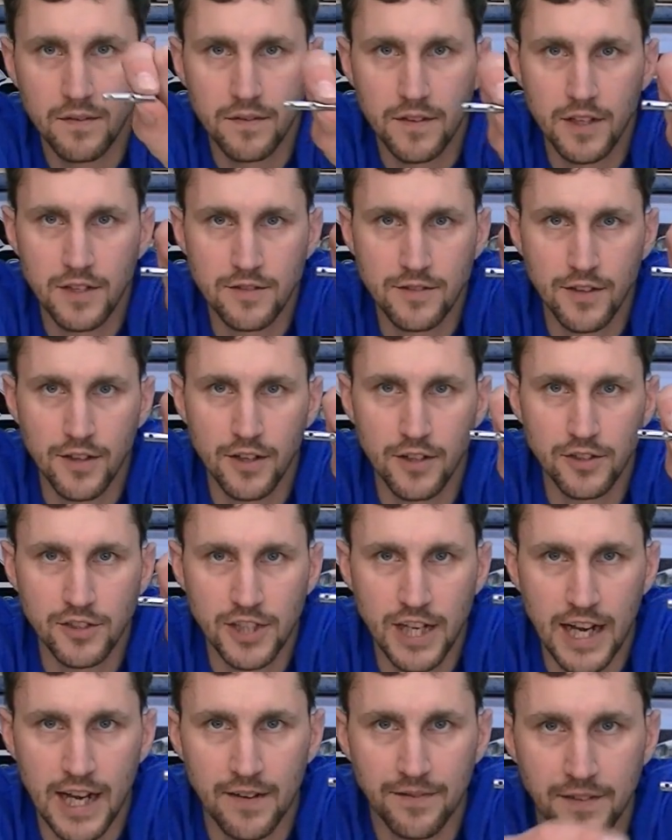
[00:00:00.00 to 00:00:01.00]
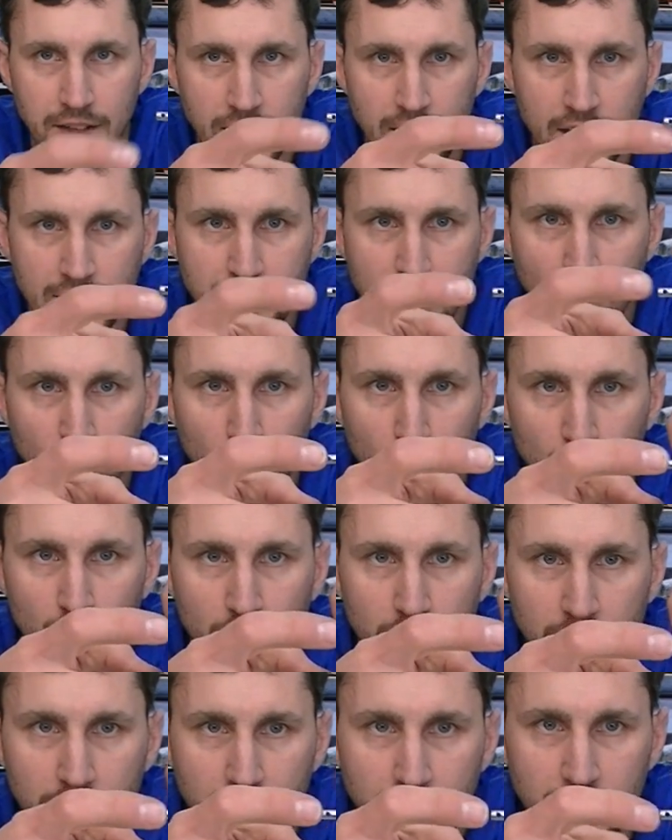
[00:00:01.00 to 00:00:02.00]
this little shaft that has the
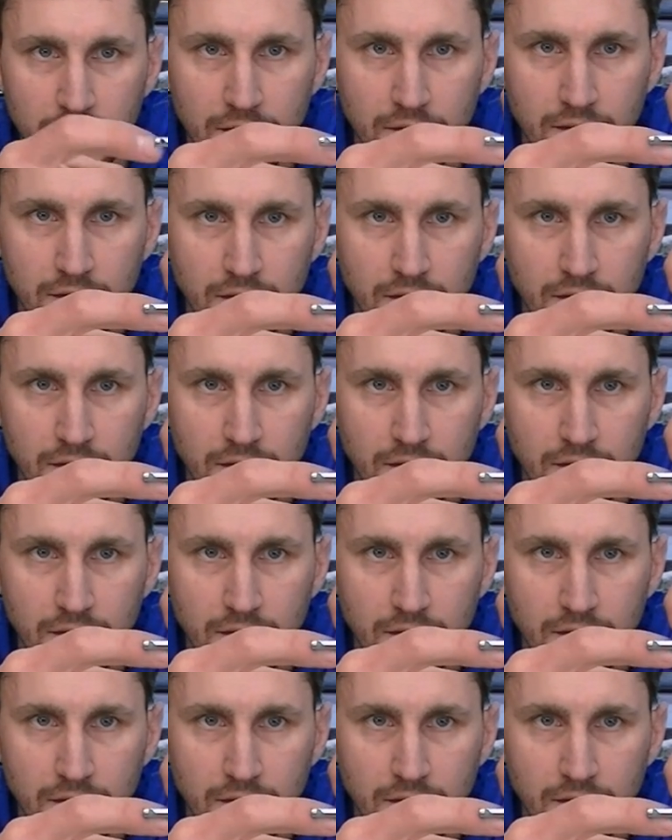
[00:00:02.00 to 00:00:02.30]
hole in it